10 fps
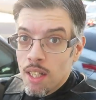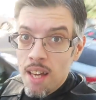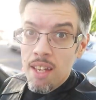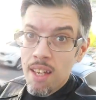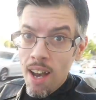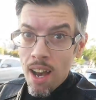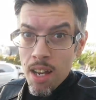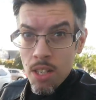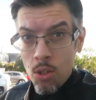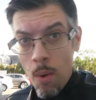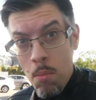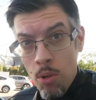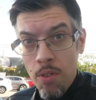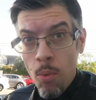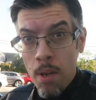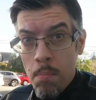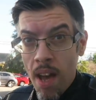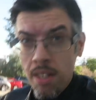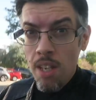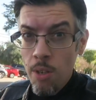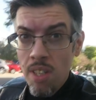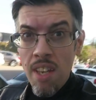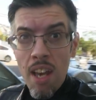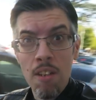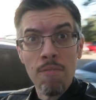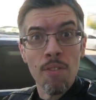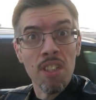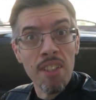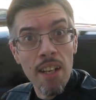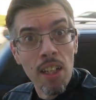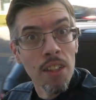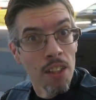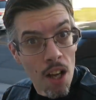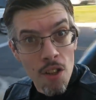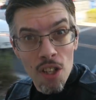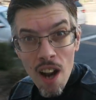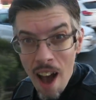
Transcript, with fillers: Hey guys, Wet Movie One back here again for yet another